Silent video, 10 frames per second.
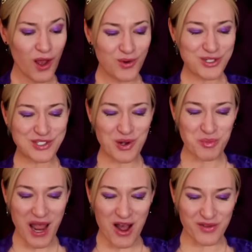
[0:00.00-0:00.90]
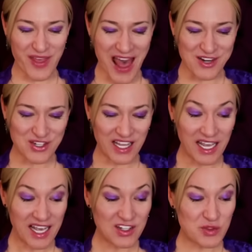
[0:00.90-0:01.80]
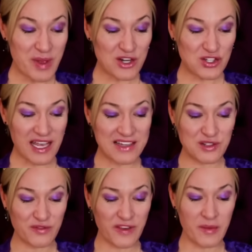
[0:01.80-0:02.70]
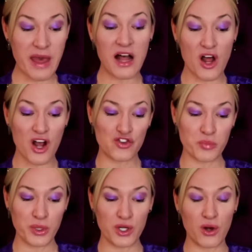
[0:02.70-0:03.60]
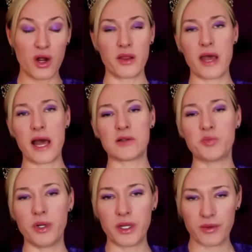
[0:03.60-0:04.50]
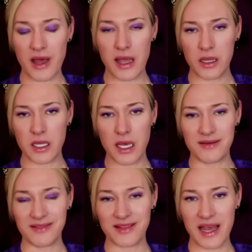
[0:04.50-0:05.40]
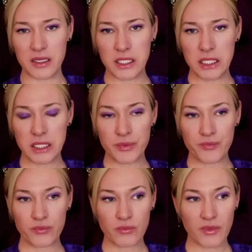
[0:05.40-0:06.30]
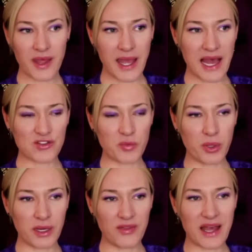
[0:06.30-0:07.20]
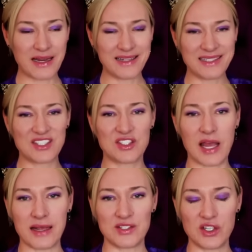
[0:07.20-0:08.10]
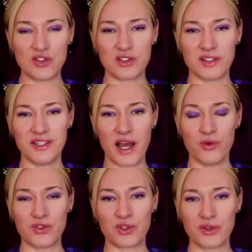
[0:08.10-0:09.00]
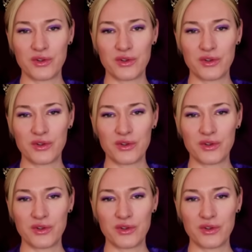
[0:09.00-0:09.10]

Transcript: We're so proud of Ashley, especially as a female entrepreneur. Or they had to put that in there, didn't they? They had to put in that little sexist note.